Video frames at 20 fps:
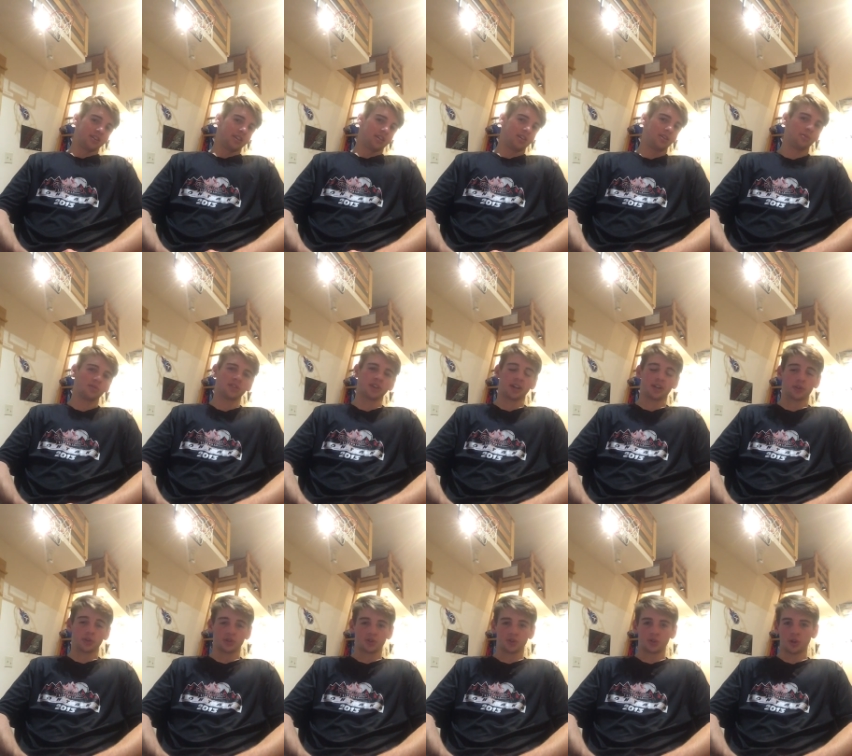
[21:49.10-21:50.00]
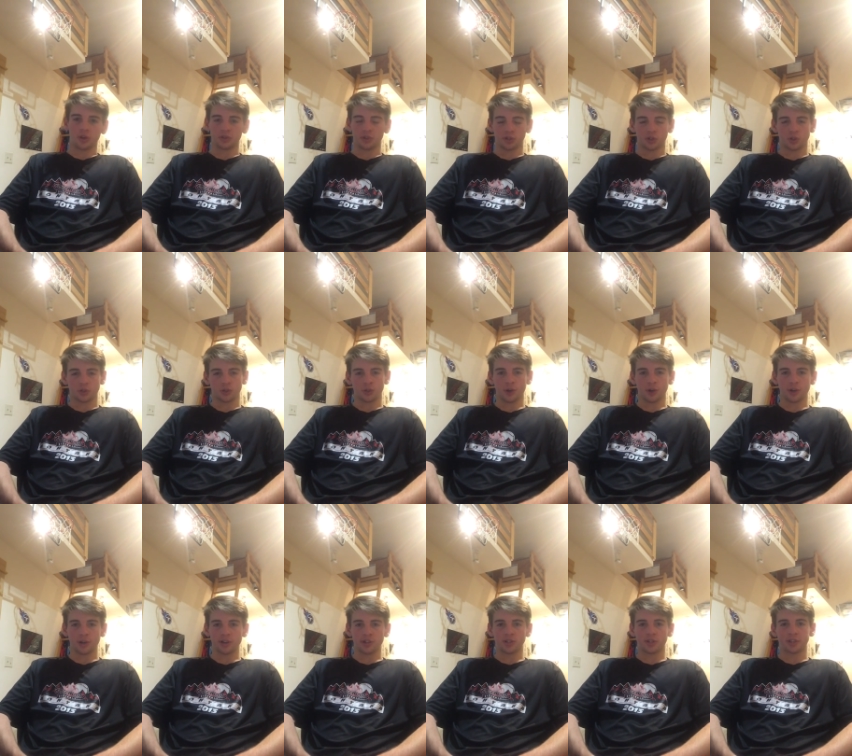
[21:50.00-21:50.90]
He was like the Celtics'
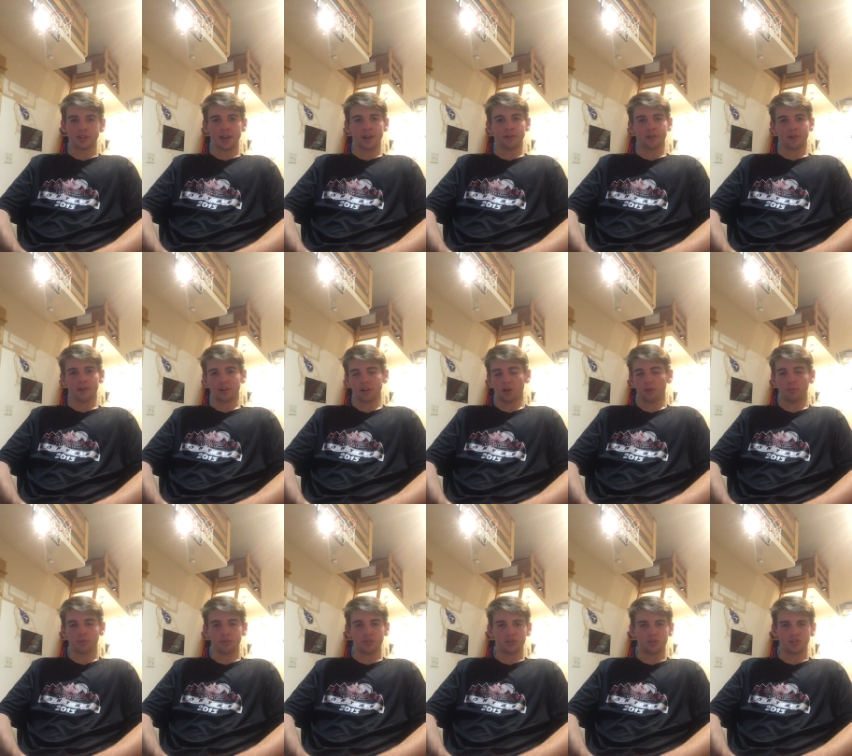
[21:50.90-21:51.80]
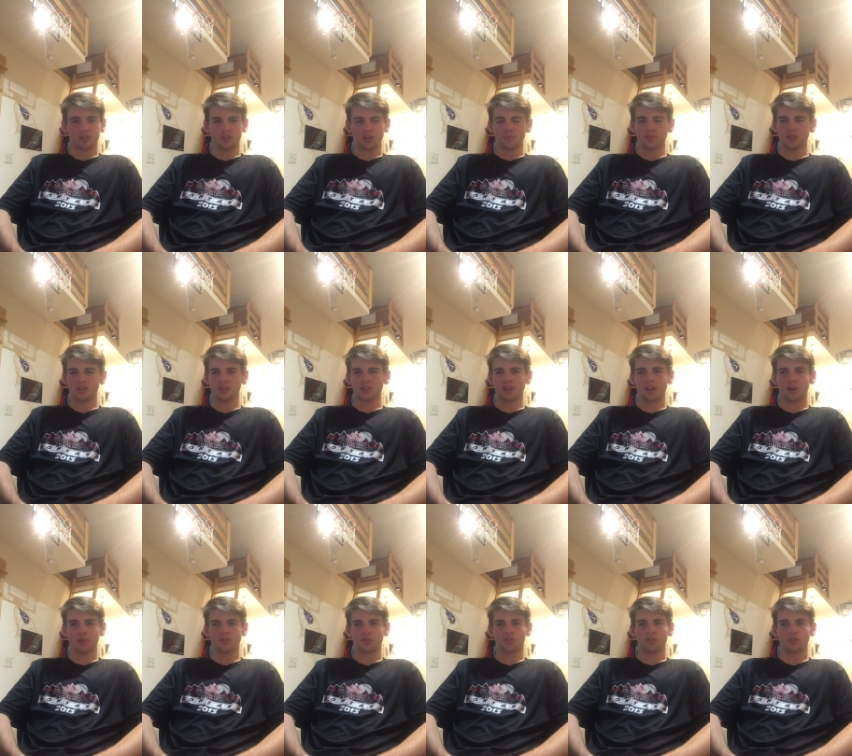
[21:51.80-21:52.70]
third center a couple of years ago. This
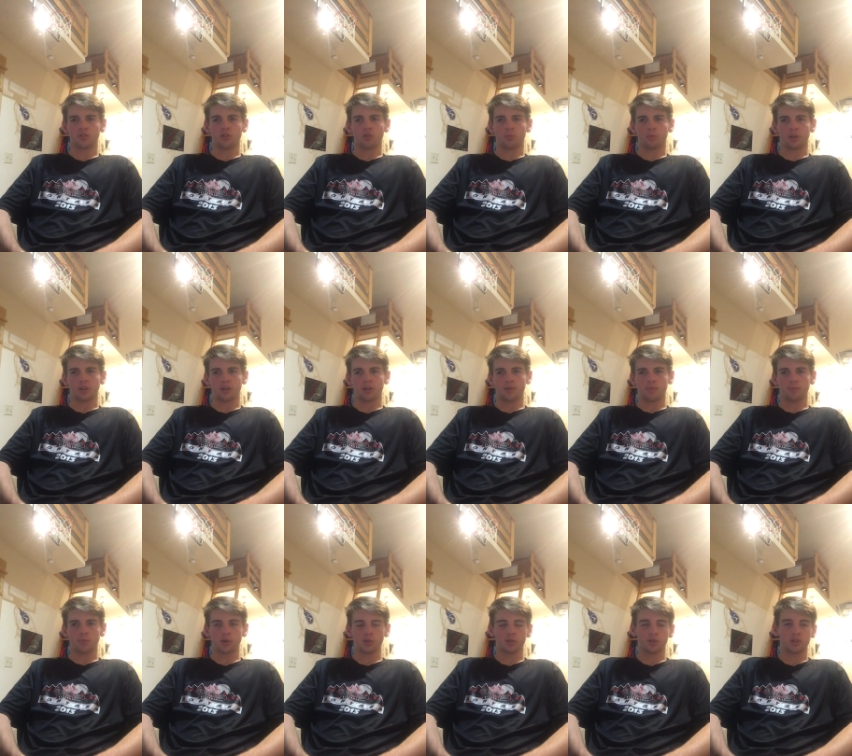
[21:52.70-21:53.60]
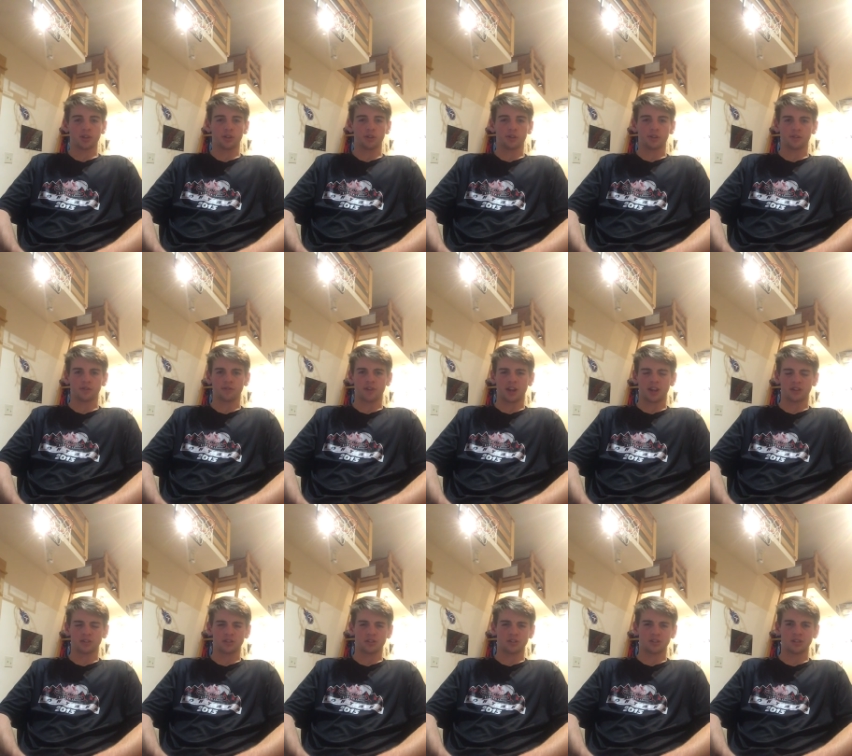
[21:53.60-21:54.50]
guy was a nobody. Most Celtics
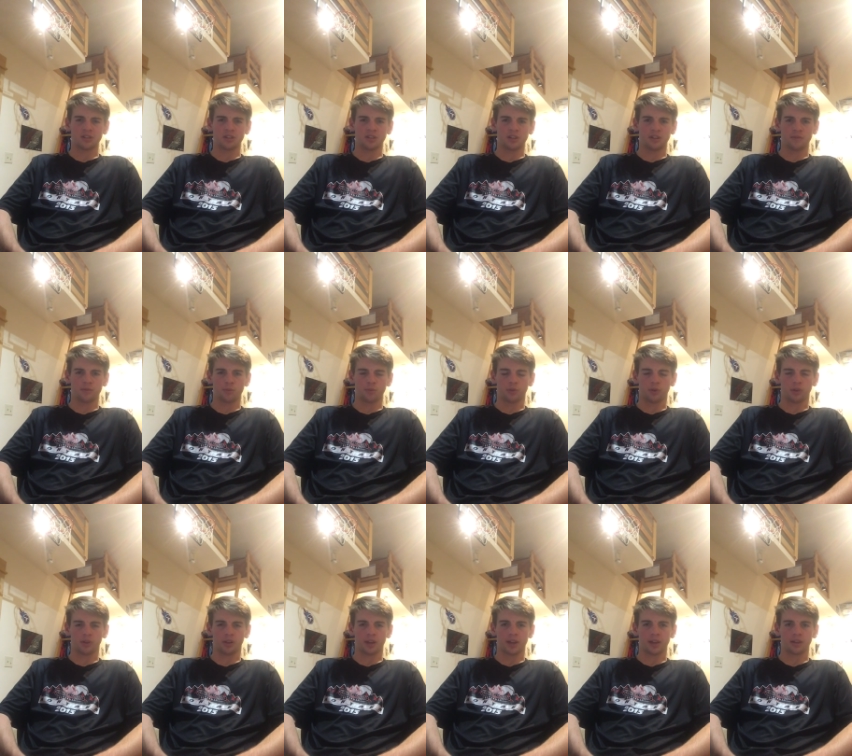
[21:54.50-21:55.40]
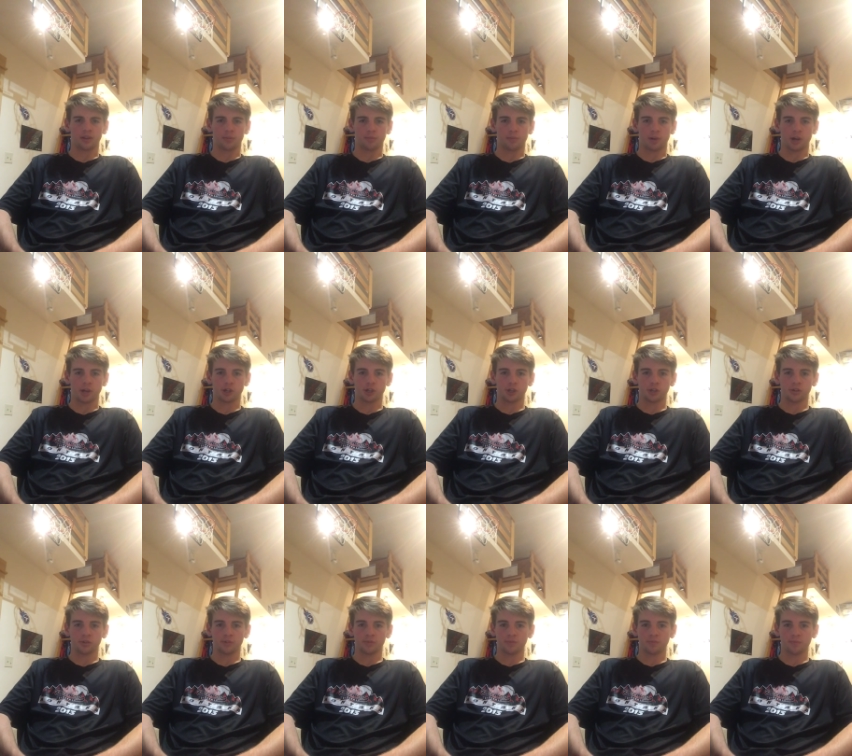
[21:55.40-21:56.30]
fans didn't even really like him much.